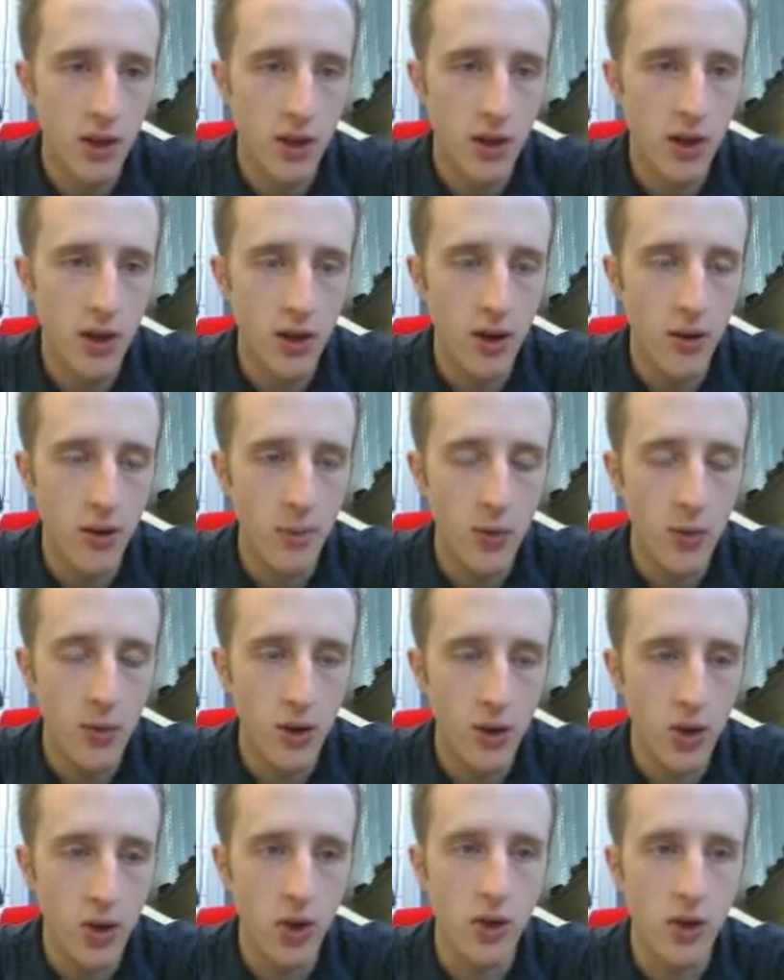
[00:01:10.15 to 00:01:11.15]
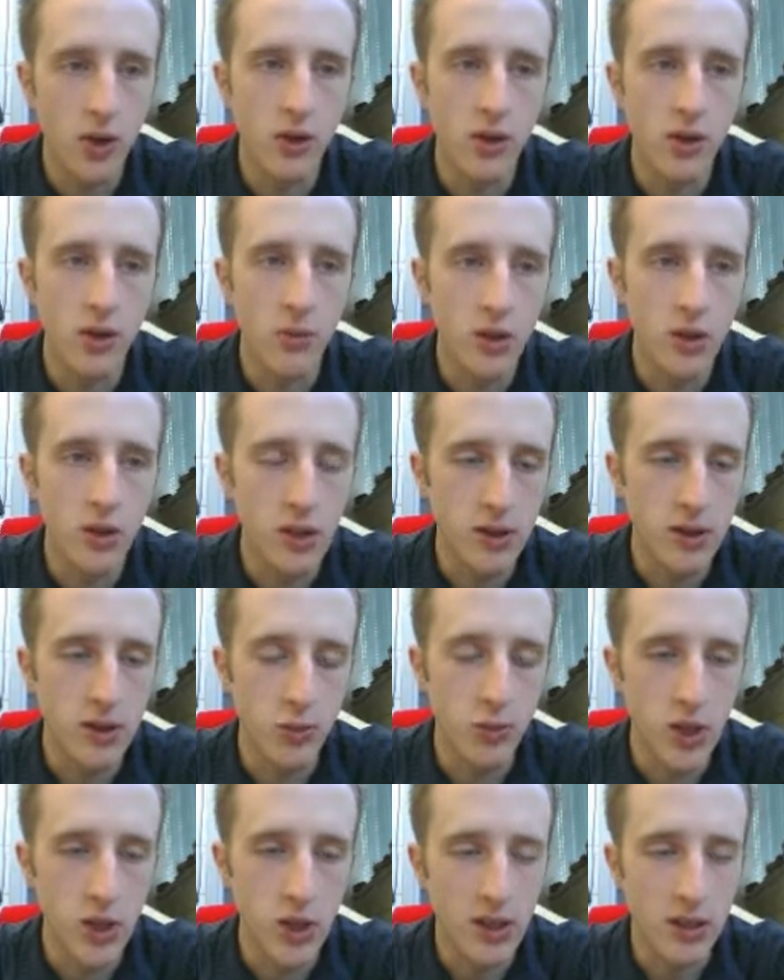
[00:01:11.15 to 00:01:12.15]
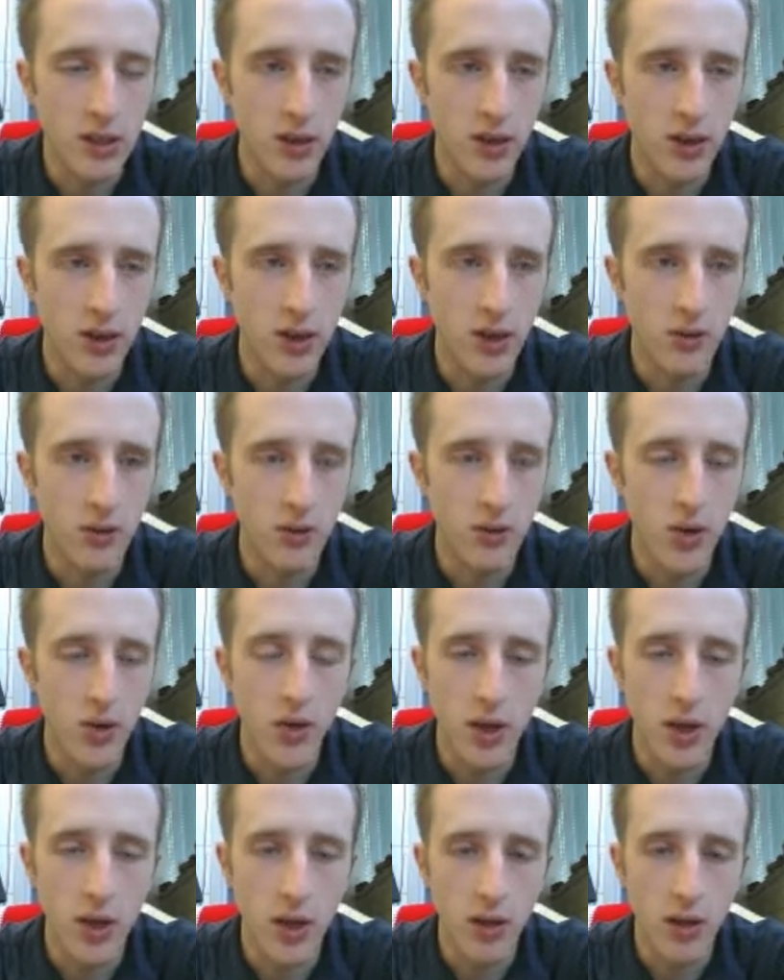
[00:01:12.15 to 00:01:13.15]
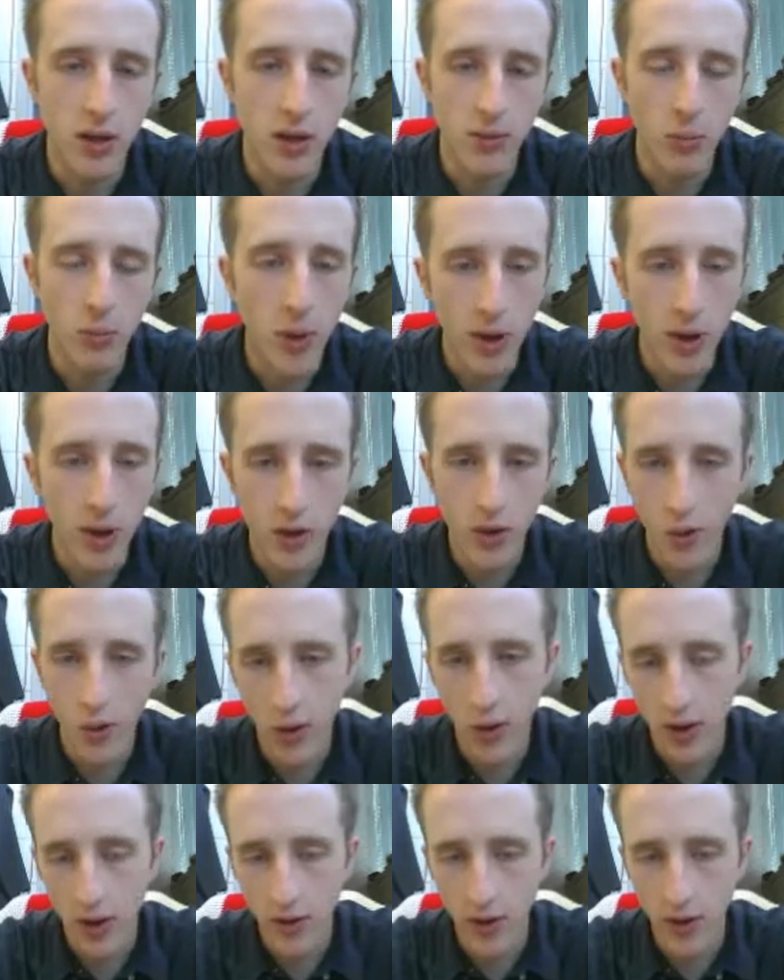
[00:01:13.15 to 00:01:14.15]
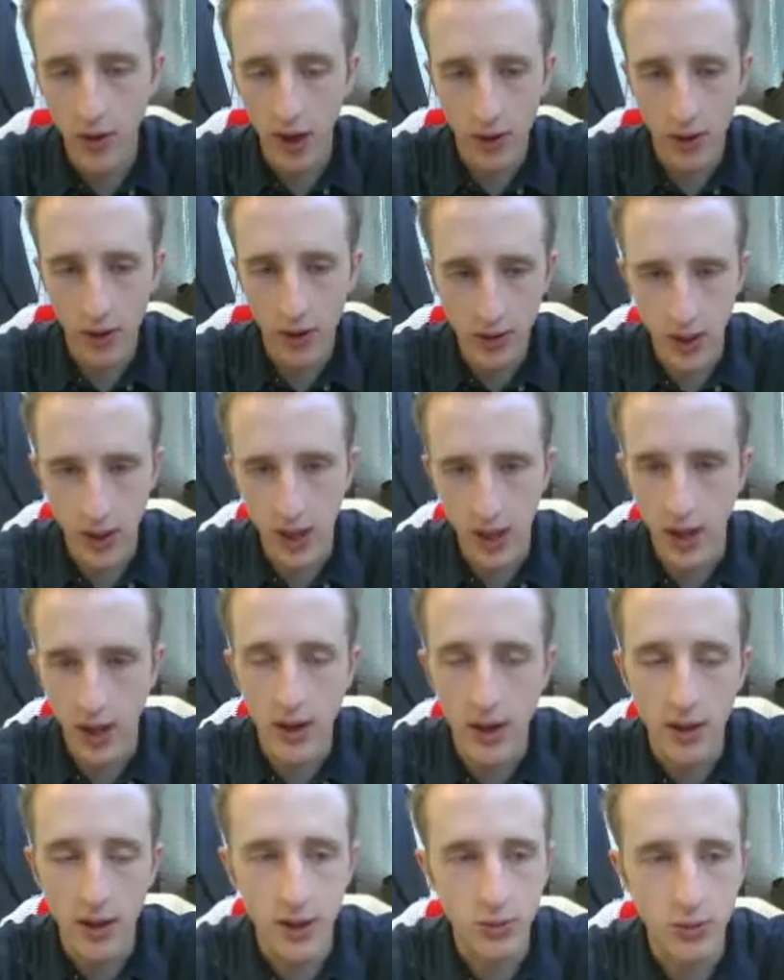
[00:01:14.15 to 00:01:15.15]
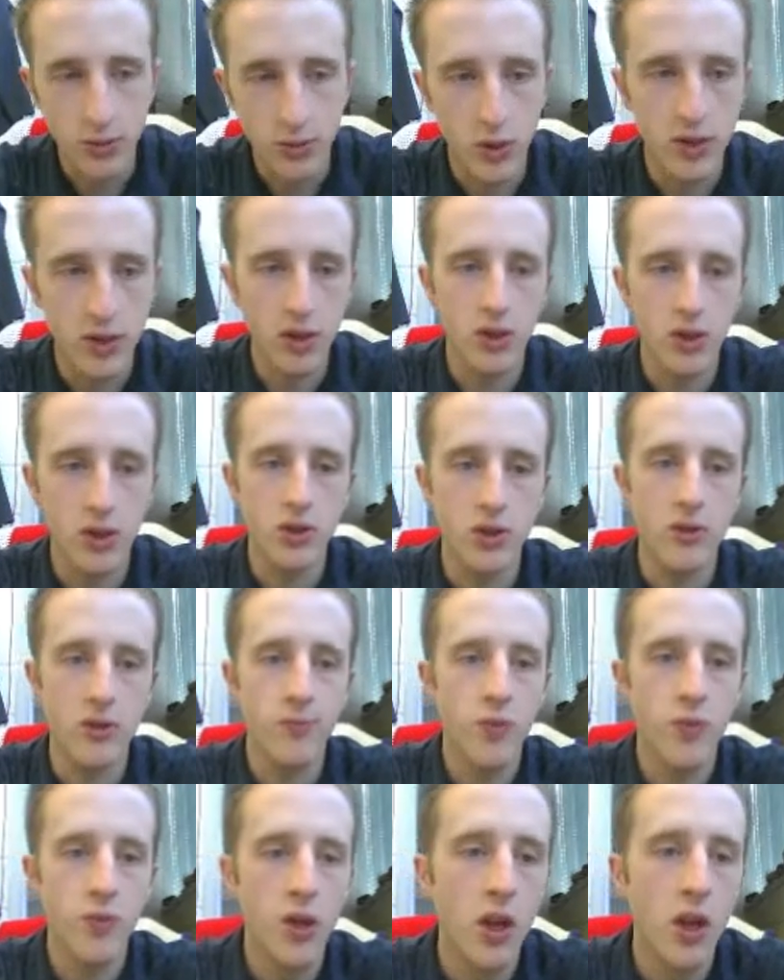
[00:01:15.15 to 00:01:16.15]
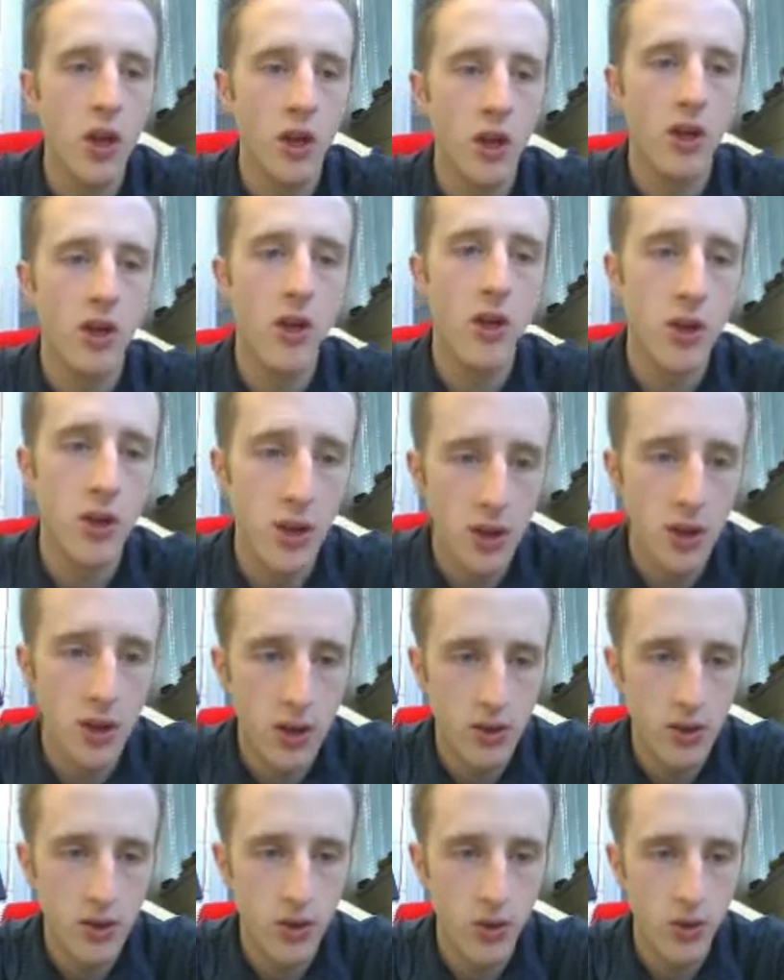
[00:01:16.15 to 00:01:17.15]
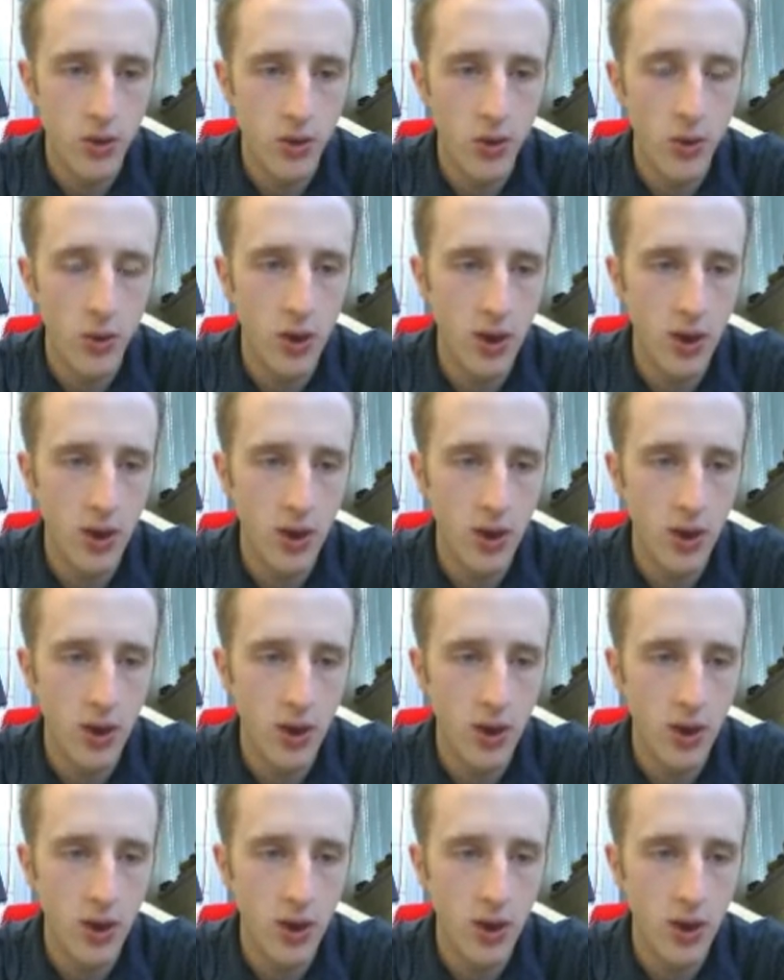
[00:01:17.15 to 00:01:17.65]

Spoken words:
larger images, because they're going to result in better quality files and less pixelation. So